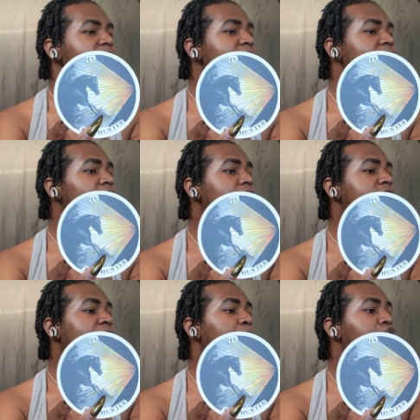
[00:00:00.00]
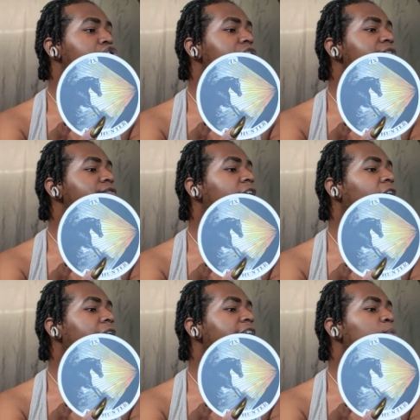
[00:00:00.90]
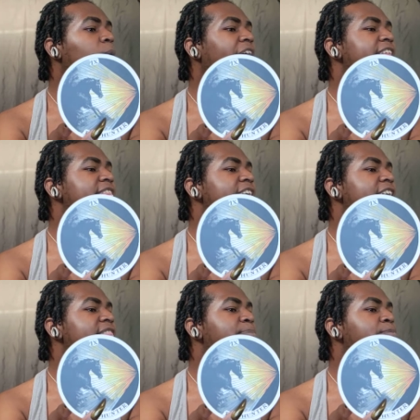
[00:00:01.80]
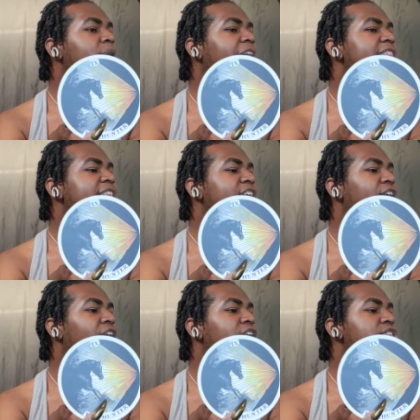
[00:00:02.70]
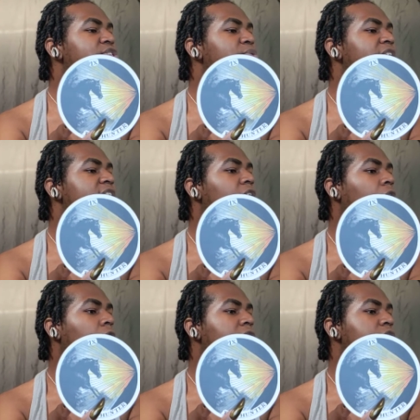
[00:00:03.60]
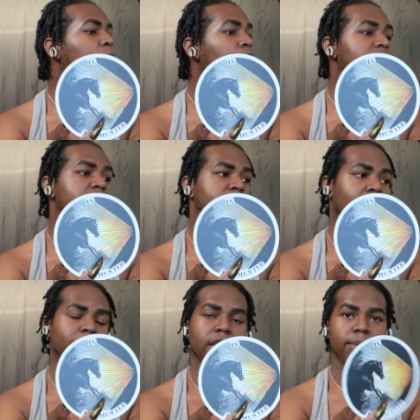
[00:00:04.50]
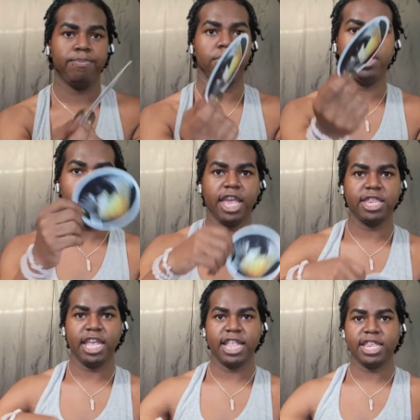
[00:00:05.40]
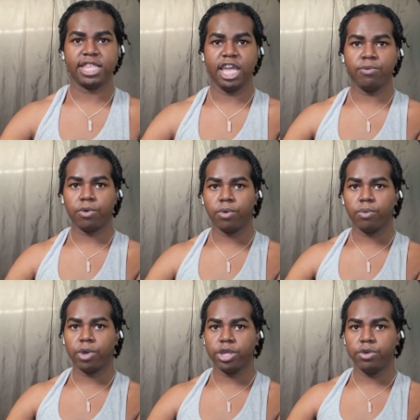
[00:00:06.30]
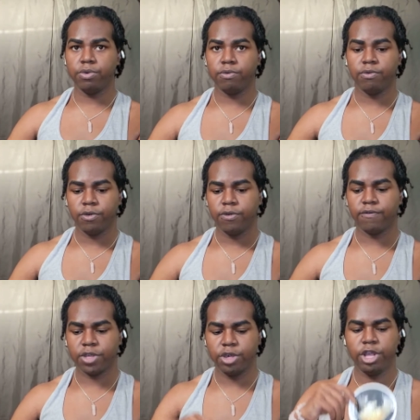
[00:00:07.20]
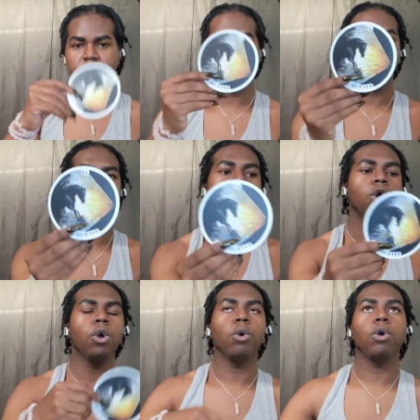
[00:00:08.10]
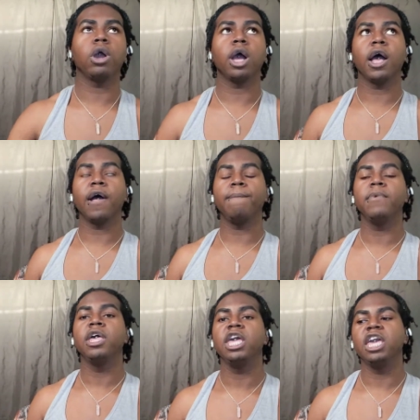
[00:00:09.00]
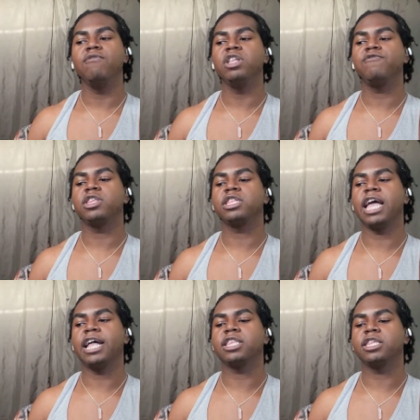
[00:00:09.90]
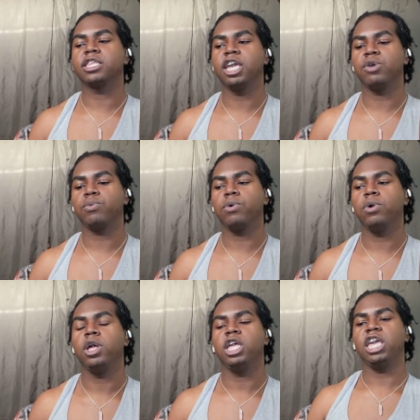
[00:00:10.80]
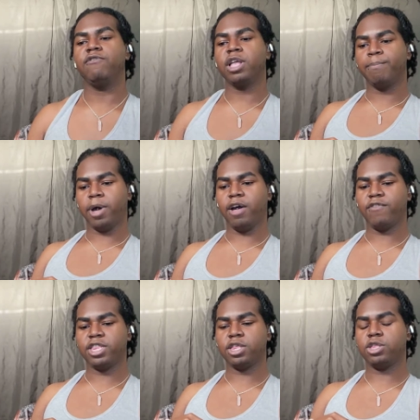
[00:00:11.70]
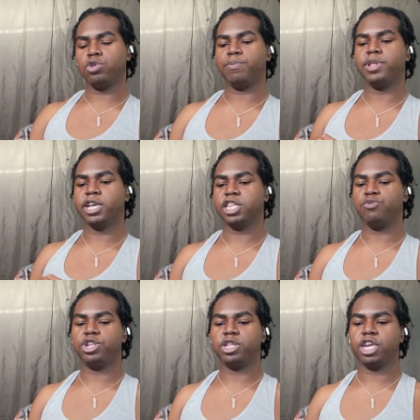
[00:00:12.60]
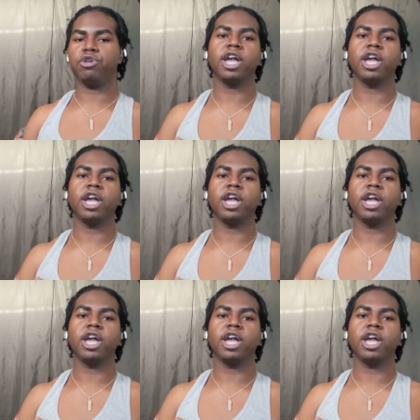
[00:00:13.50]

This archetype will journey far and wide seeking the prize that calls to its heart or stomach. Like I said, that's sacral, what you feel you need to do. Or um, even if it's not the sacral, even above is the solar plexus, which is like your